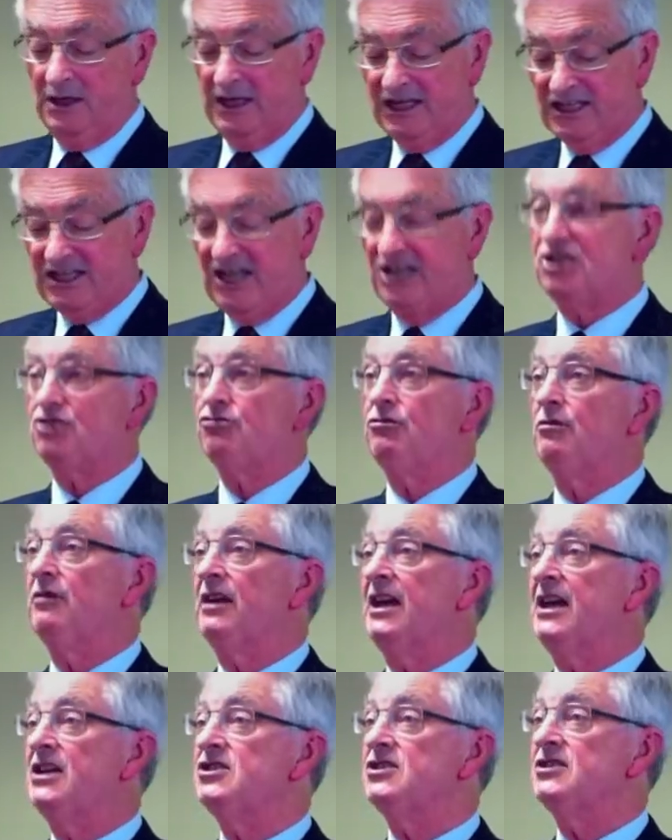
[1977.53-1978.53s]
industrial
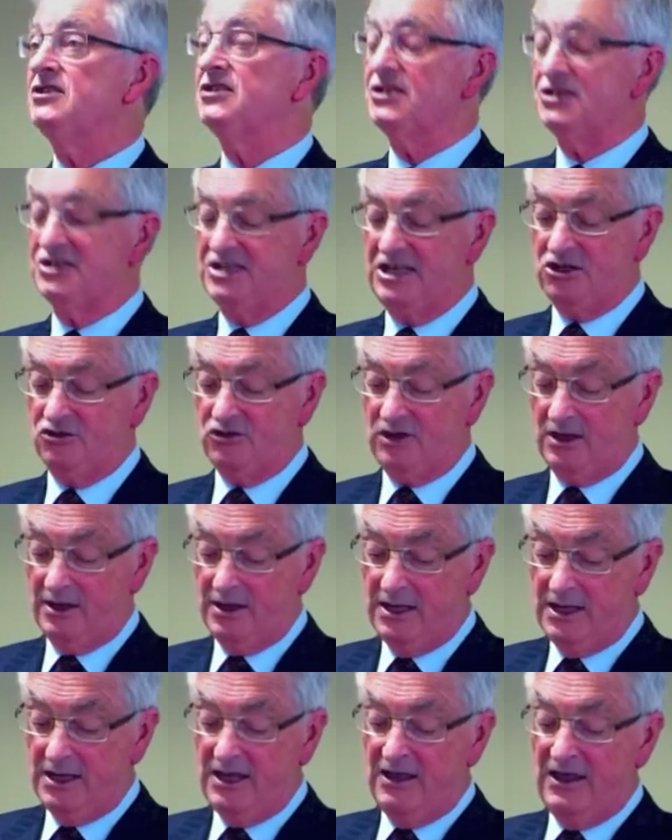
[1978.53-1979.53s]
relations, etc.
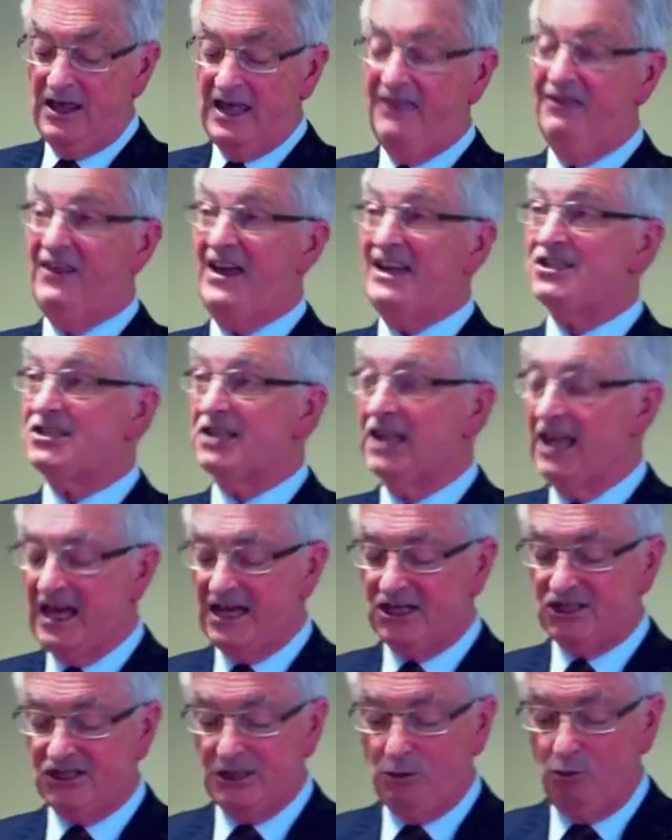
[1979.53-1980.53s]
That's
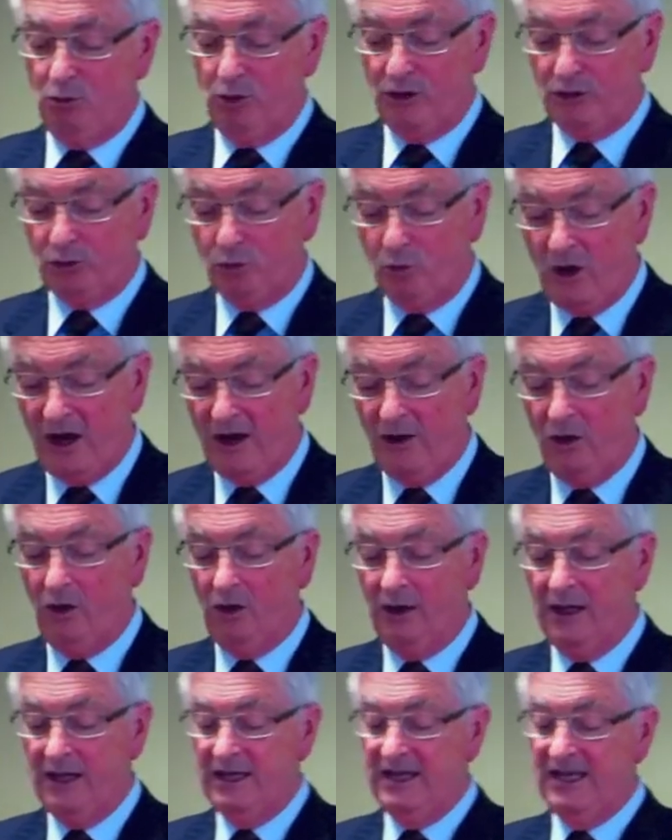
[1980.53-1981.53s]
largely worked well.